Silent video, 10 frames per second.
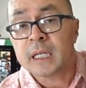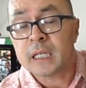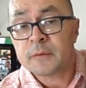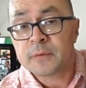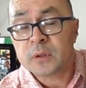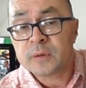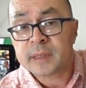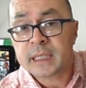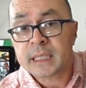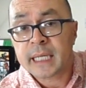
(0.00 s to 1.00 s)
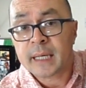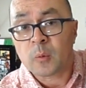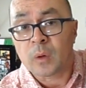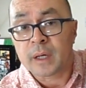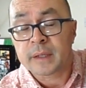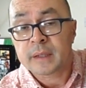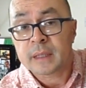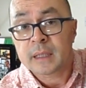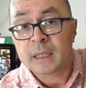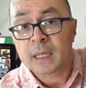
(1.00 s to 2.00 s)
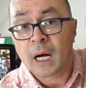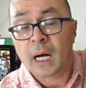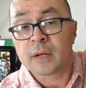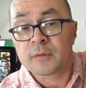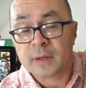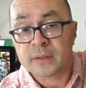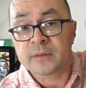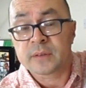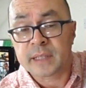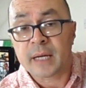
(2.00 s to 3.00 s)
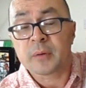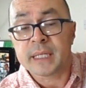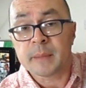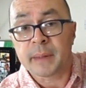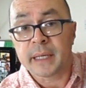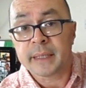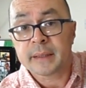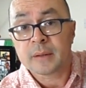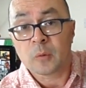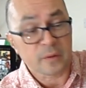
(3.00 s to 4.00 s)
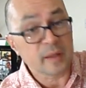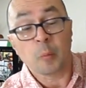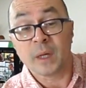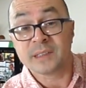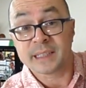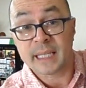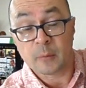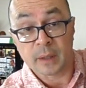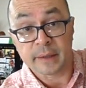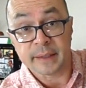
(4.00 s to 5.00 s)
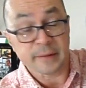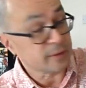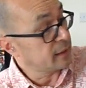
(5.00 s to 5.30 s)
If you didn't get one, I advise you to get on eBay or somewhere to get one of these,